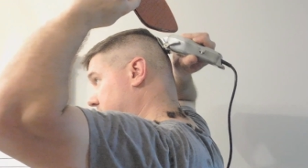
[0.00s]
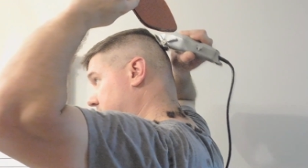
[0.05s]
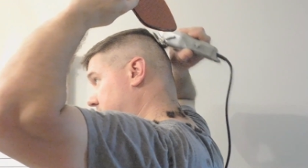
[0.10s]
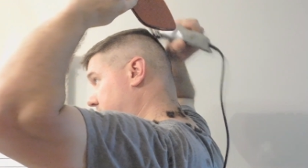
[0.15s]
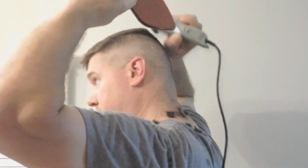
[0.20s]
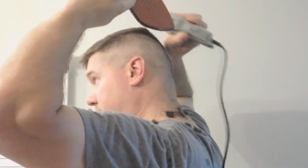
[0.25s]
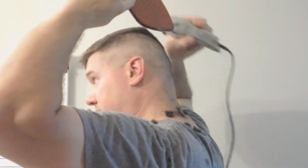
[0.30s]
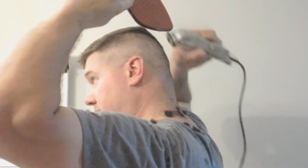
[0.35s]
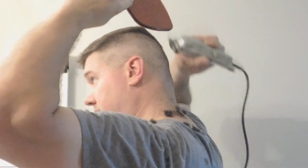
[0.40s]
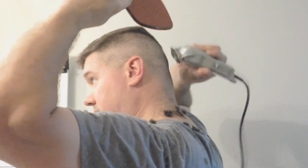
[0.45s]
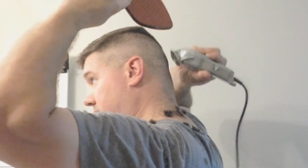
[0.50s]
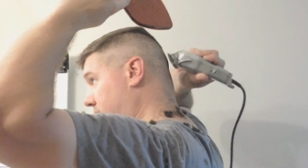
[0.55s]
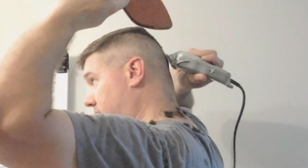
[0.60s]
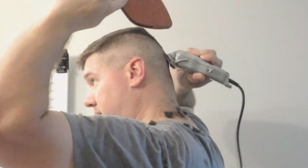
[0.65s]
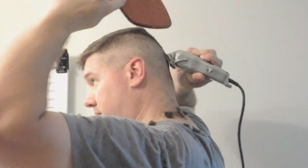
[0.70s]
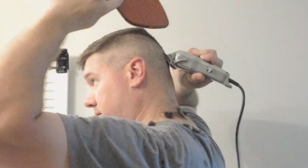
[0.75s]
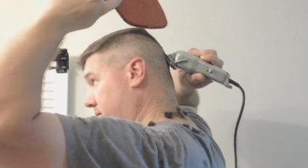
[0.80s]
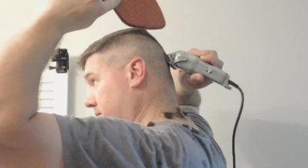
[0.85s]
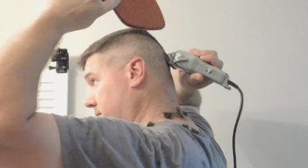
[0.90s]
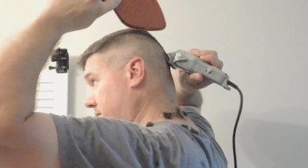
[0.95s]
That way it kind
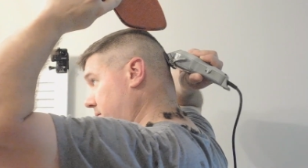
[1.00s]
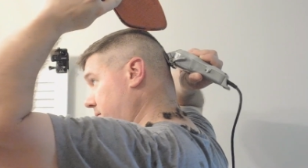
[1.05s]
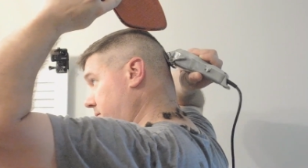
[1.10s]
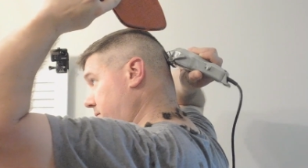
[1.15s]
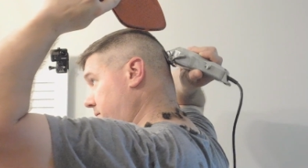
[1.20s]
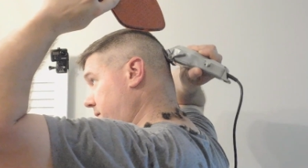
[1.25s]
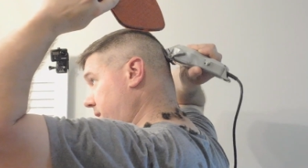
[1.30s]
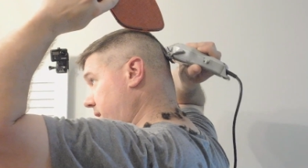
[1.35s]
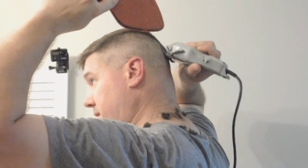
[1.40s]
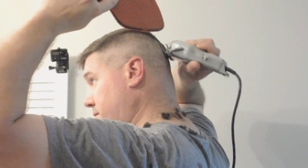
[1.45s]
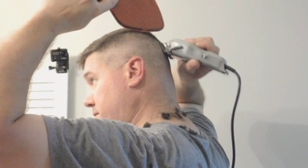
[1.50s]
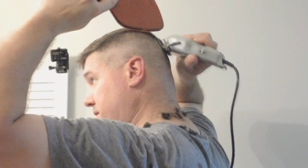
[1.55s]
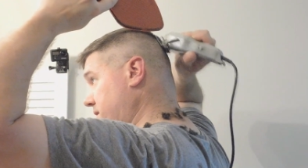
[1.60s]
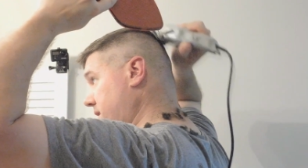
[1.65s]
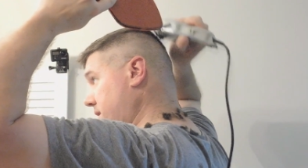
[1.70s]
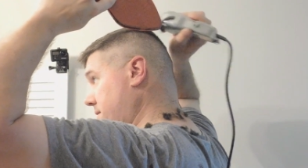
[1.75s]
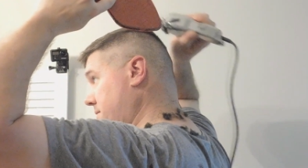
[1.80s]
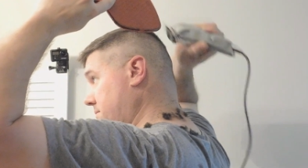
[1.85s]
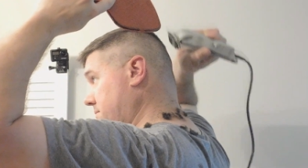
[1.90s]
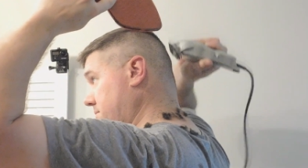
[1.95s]
of feathers
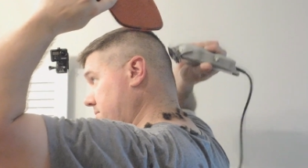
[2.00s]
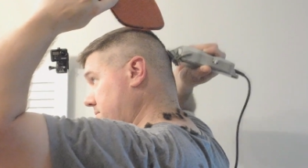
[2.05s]
it